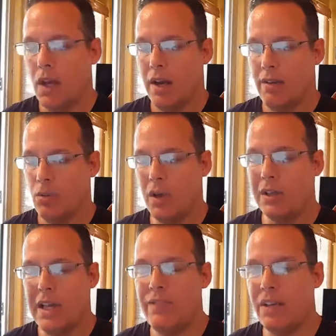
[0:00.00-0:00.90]
I mean, we're
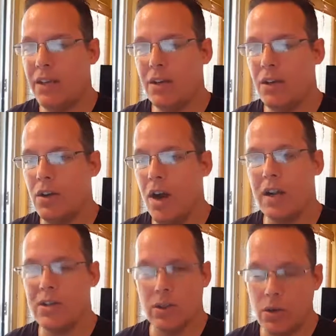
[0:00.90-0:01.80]
leaving here not
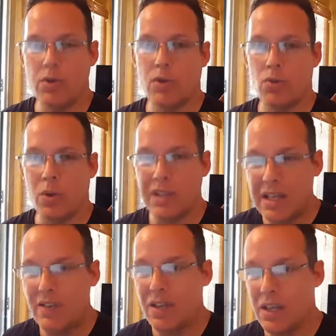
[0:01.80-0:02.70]
as losers. We're
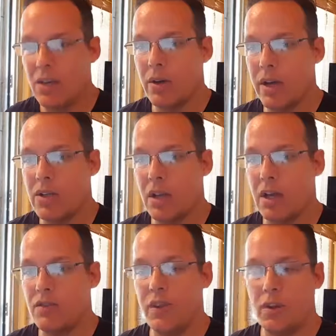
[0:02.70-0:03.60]
leaving here
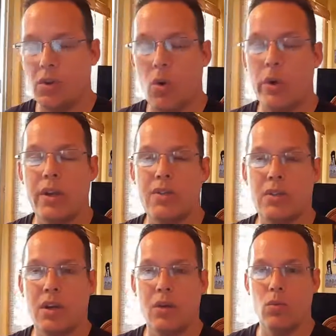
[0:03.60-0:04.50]
as
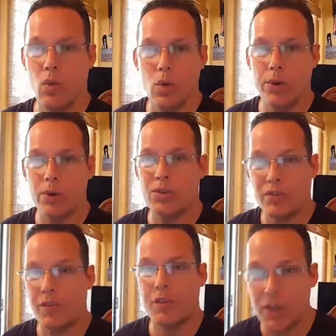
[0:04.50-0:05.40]
victorious warriors
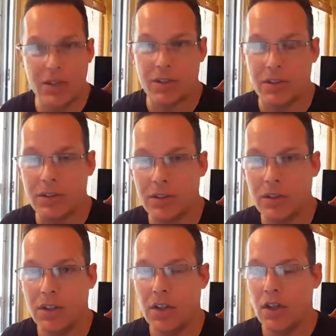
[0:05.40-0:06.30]
and for Jesus.
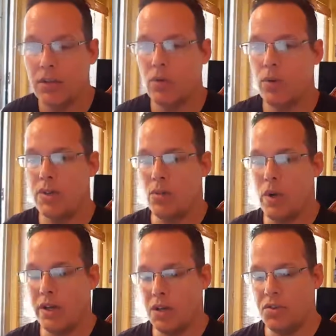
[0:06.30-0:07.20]
The reason
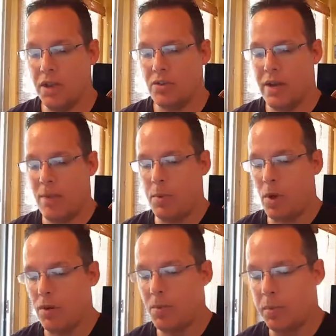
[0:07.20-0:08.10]
why good things are
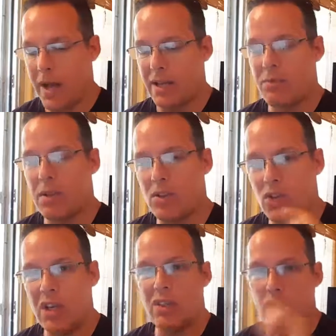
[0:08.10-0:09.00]
happening on the planet is because
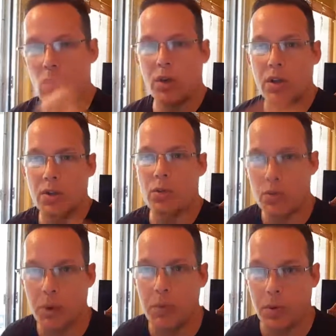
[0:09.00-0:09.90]
Jesus is working through
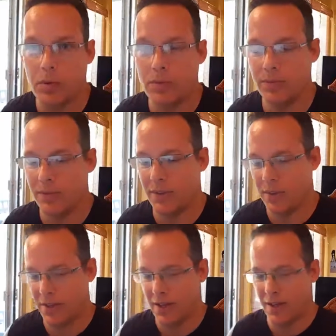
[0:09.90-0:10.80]
his people.
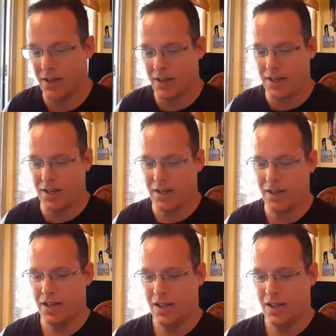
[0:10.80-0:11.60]
The